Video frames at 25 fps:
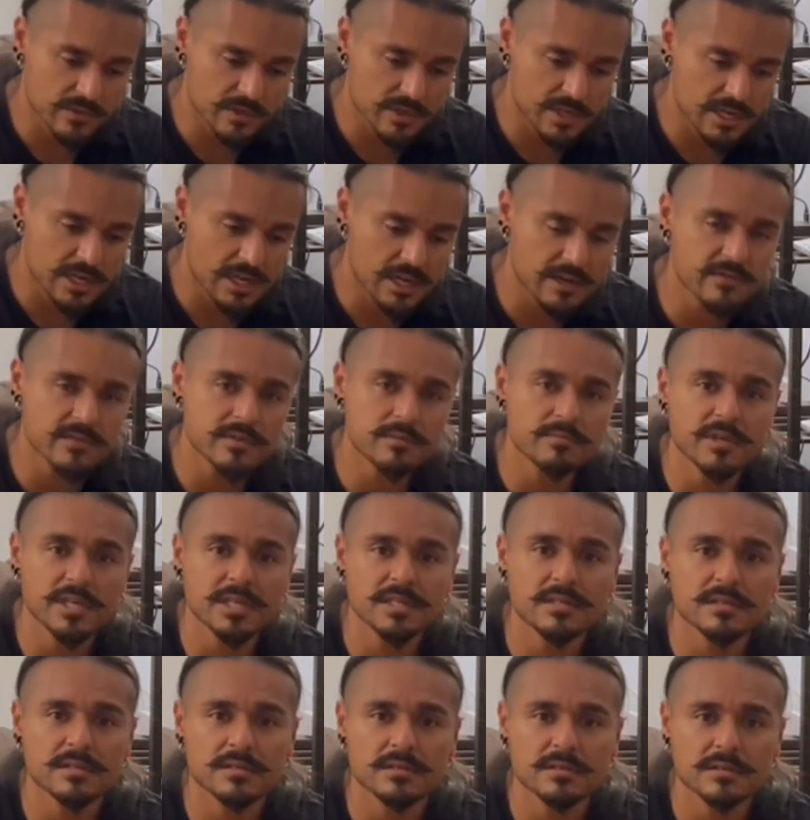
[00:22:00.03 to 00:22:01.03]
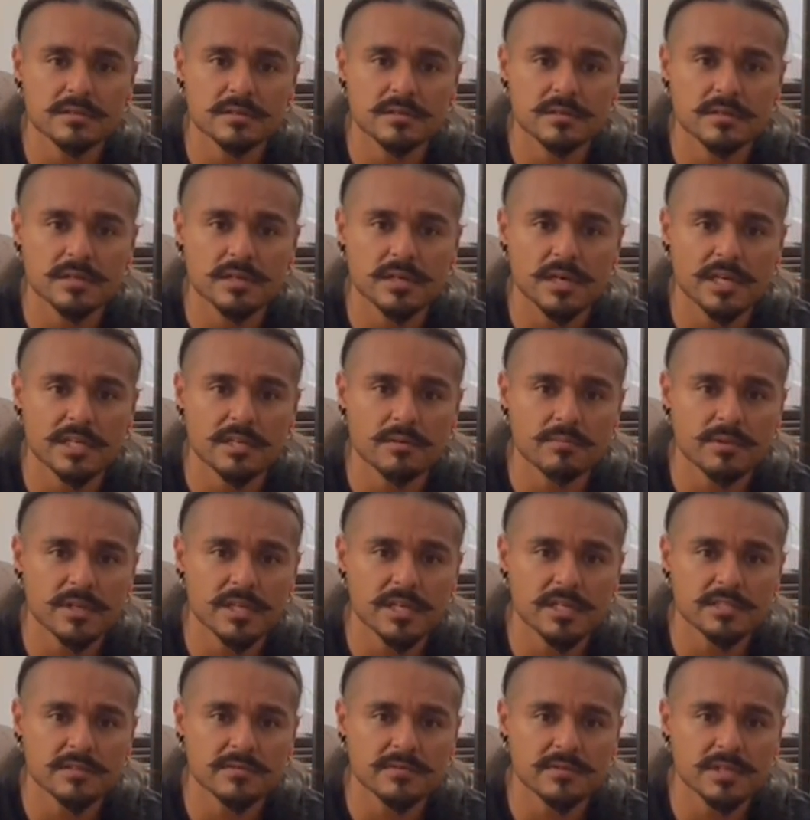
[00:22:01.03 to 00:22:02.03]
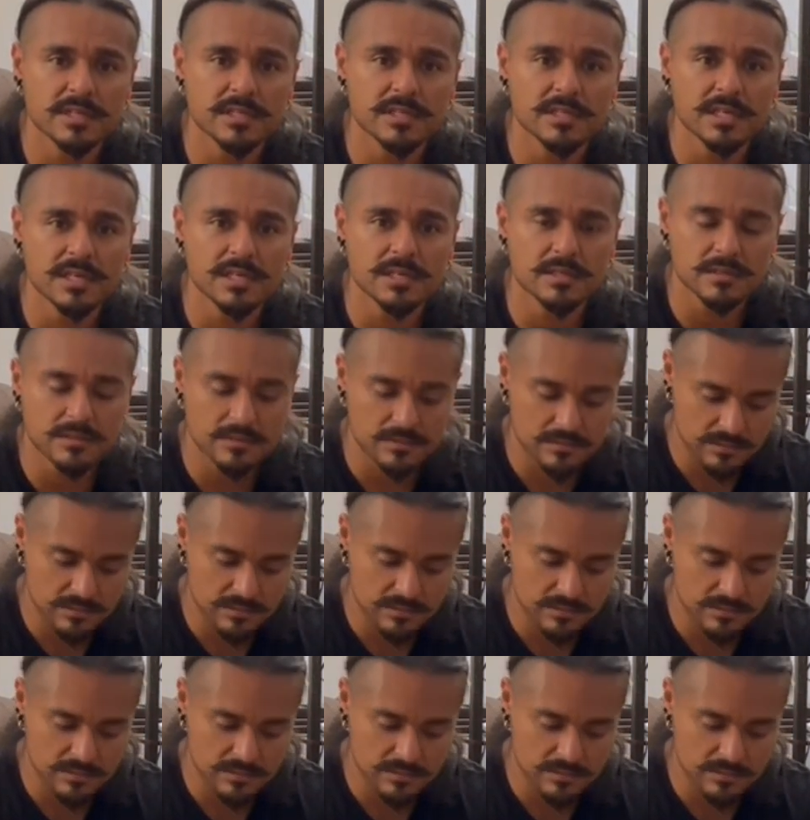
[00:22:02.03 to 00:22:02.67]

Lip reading: haven't made any plans for that date,